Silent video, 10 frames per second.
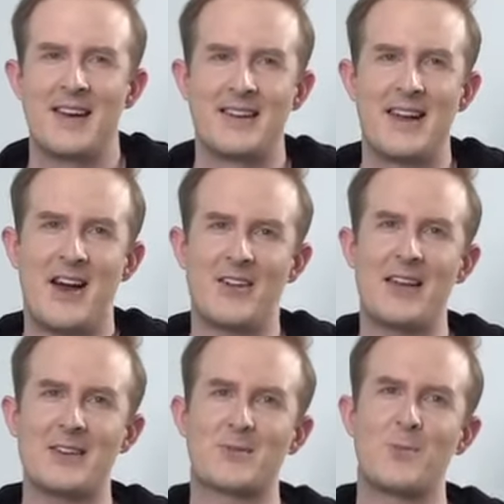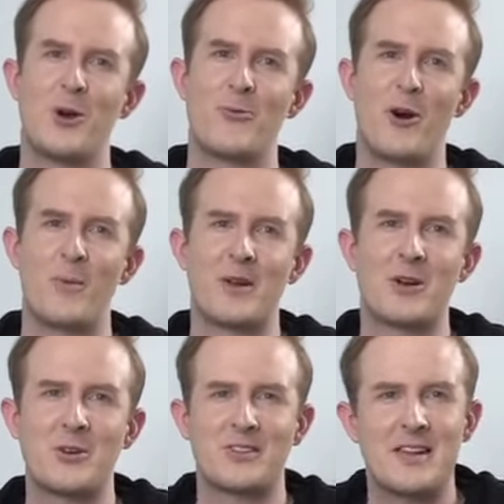now let's move on
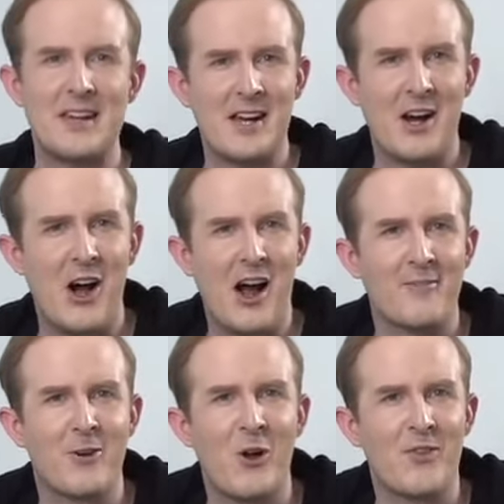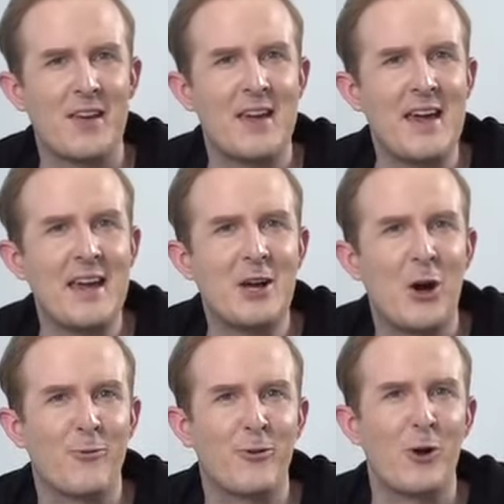because here I've got the
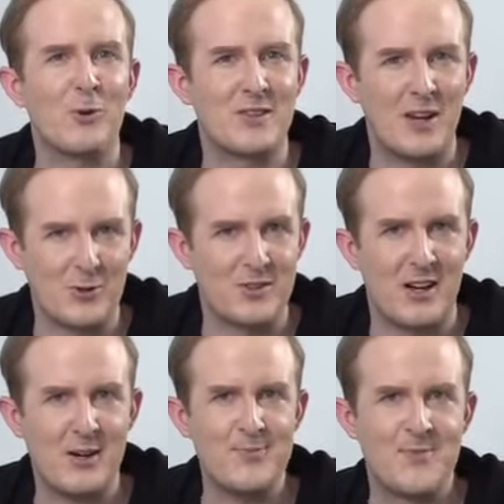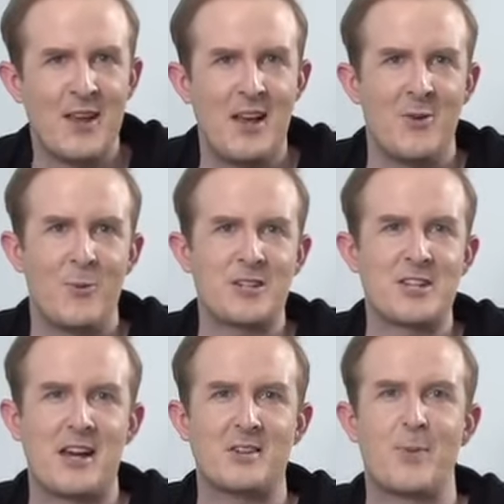EcoFlow Delta, which
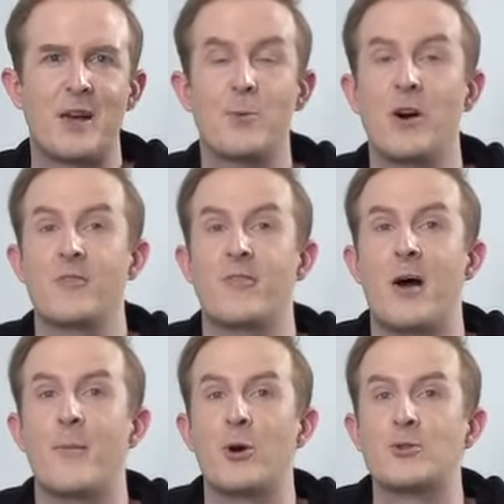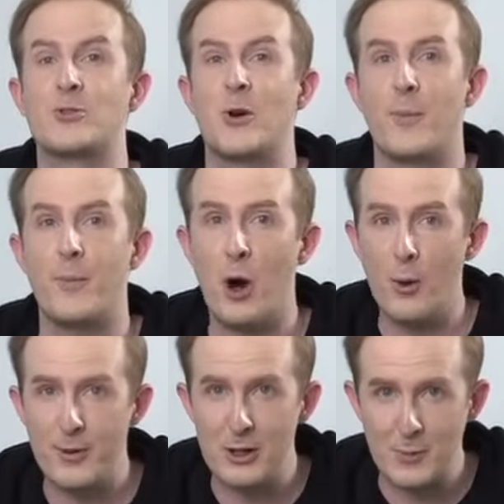has been one of our most
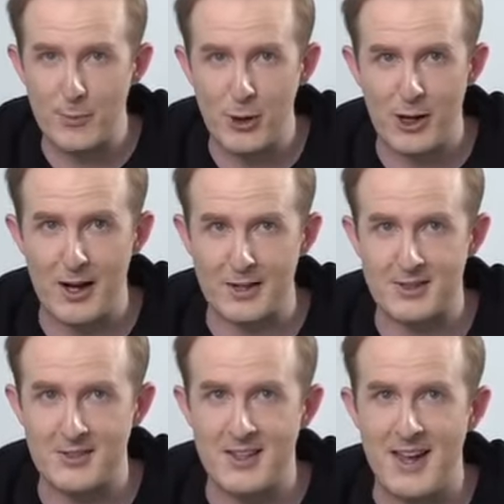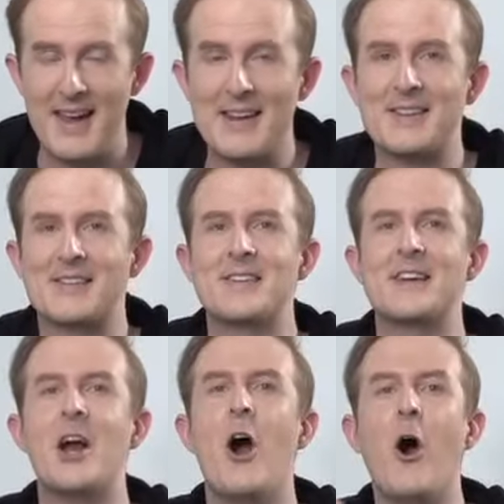popular products. It is
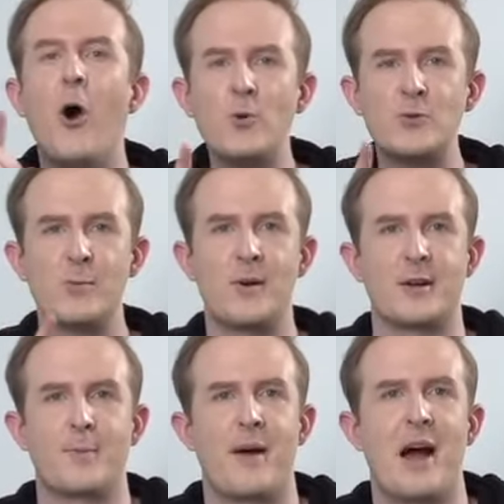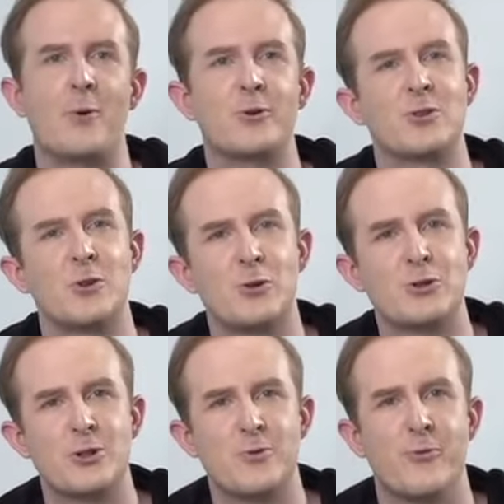the ultimate power
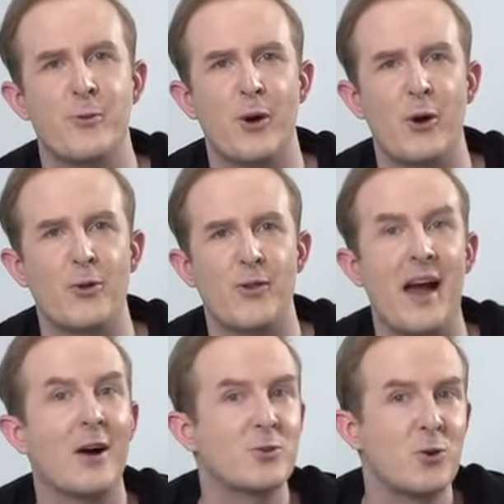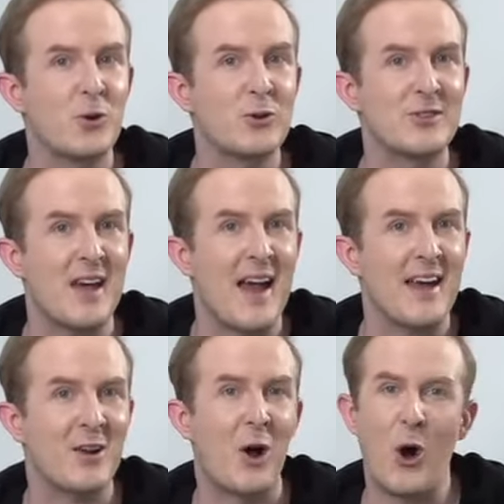solution for both outdoors
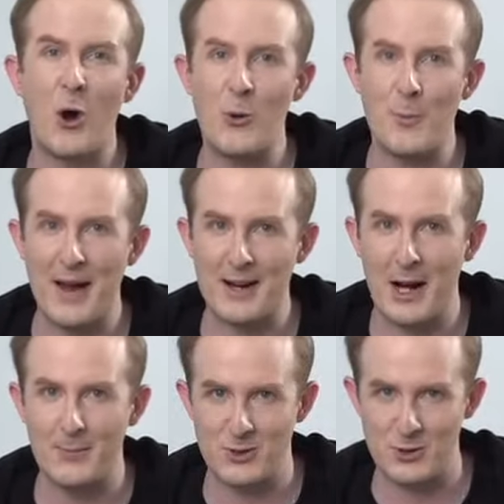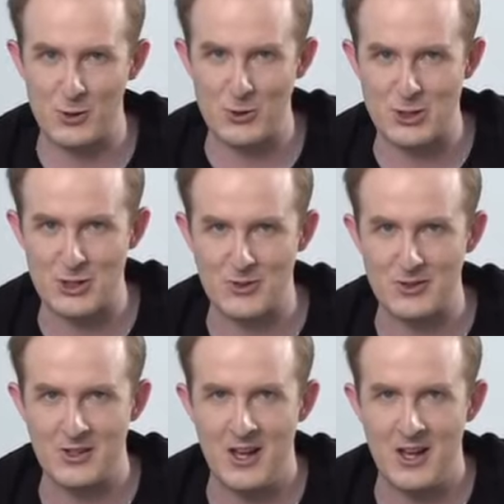and home backup solutions.